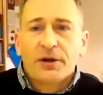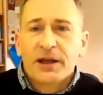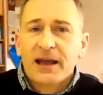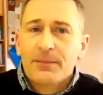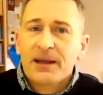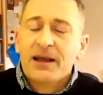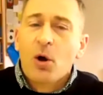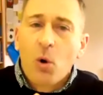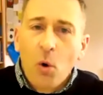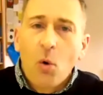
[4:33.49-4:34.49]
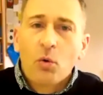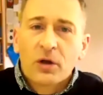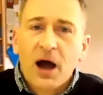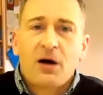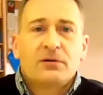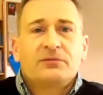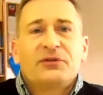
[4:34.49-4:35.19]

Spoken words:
You hear me? All gold.